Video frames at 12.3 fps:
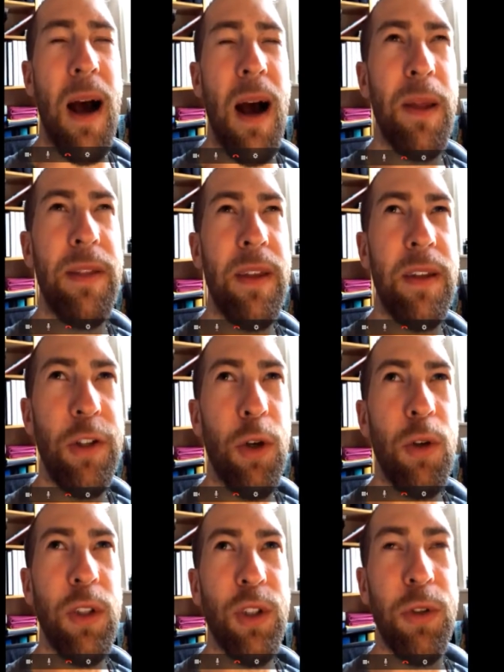I think
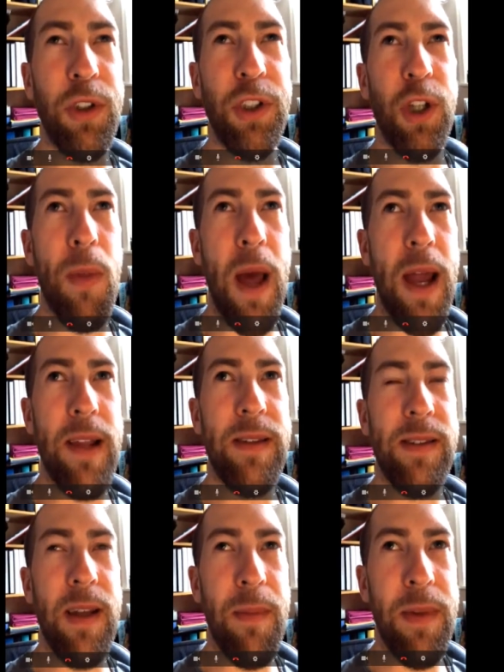John is going to show that. It's
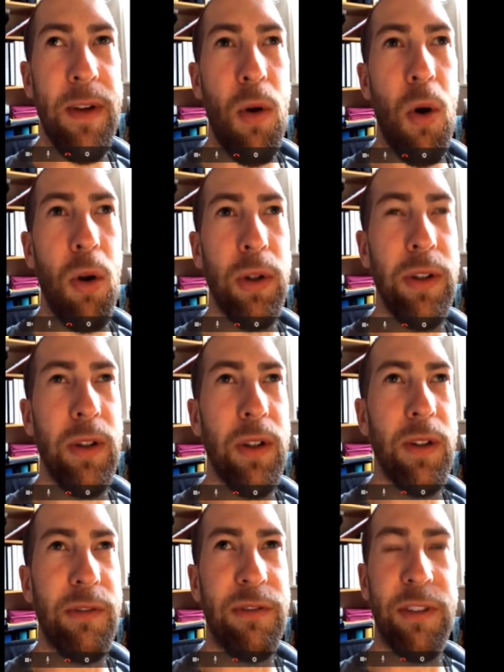something called
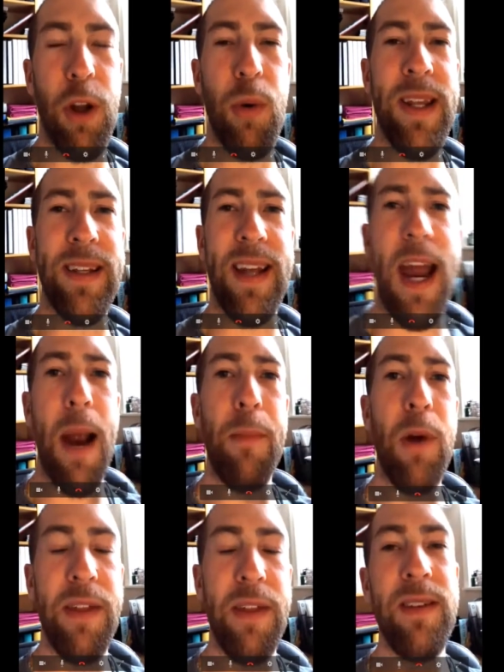floating
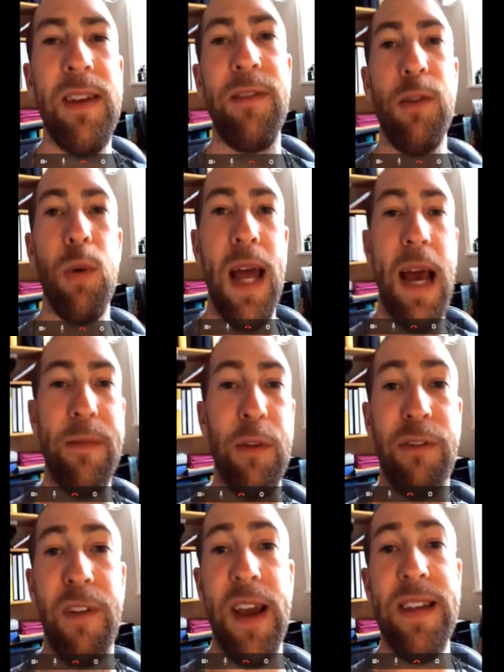camera, I think, if you want to have your
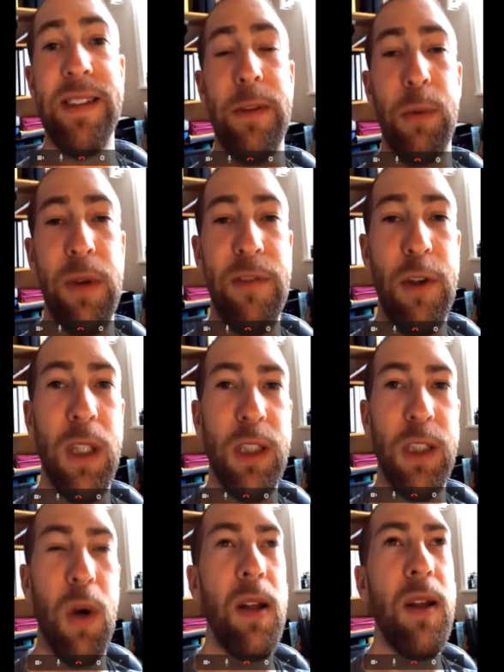face in the review
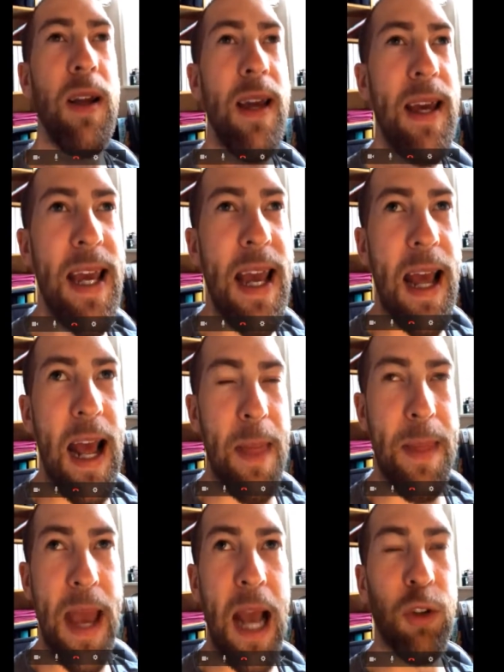as well.
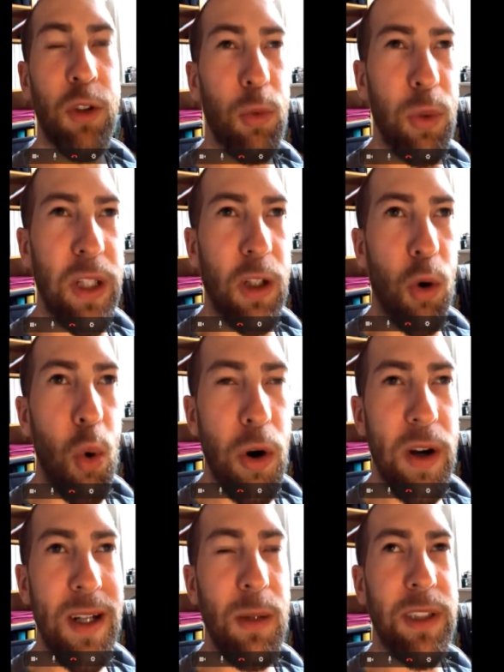And the actual
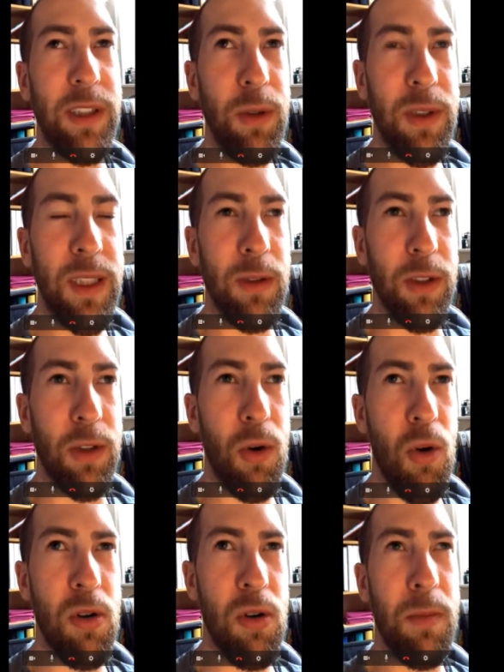recorder he was using is
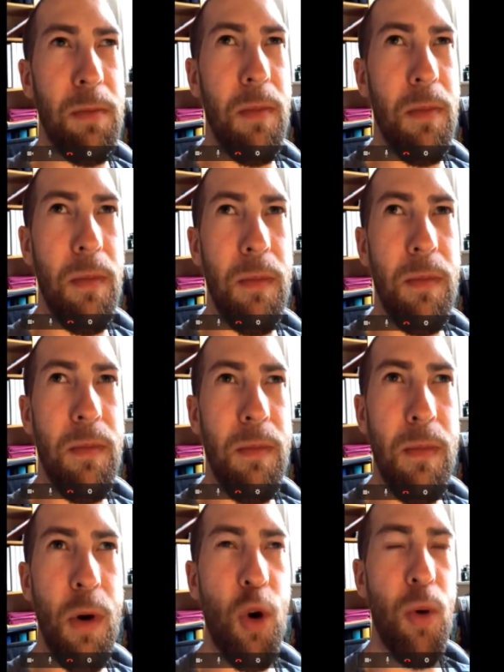called
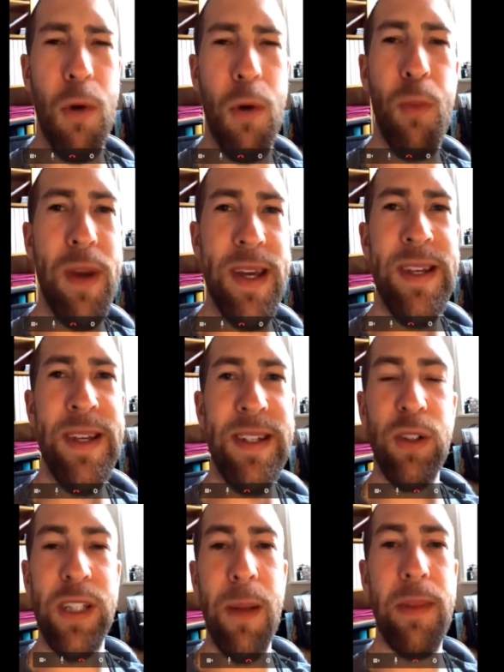Mobilee or
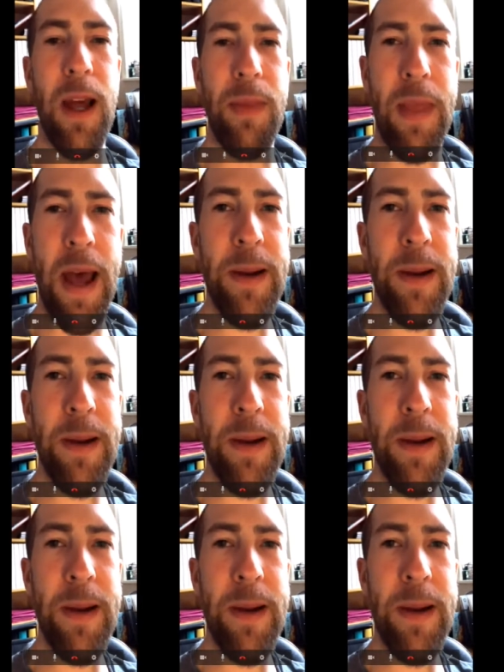something like that.